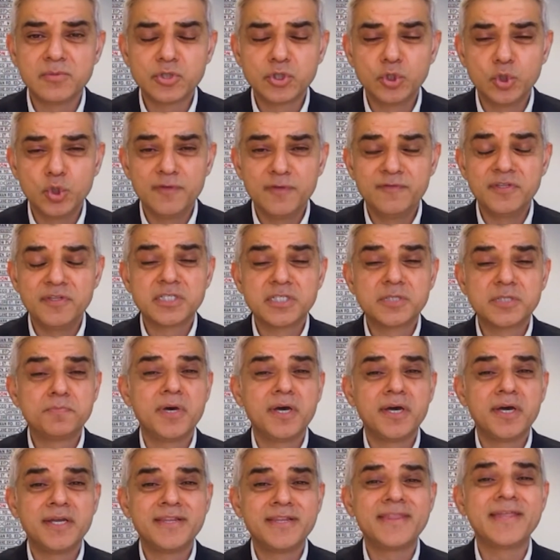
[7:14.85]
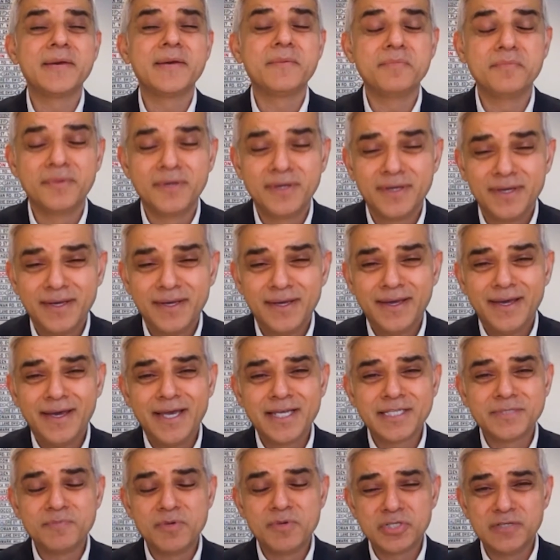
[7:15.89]
I'm sure you've inspired them
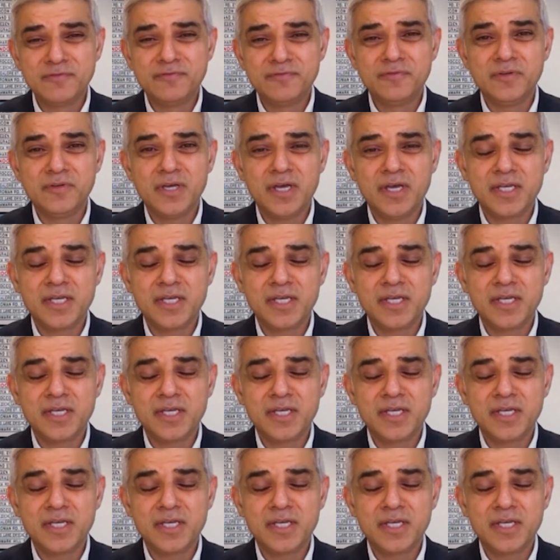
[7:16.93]
as much as